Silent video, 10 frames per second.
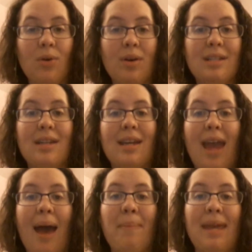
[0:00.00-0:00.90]
or is it a
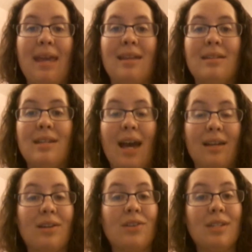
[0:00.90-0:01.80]
gap in
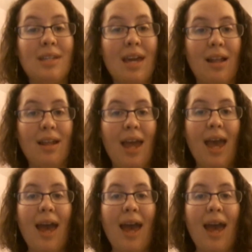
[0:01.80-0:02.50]
technical skill?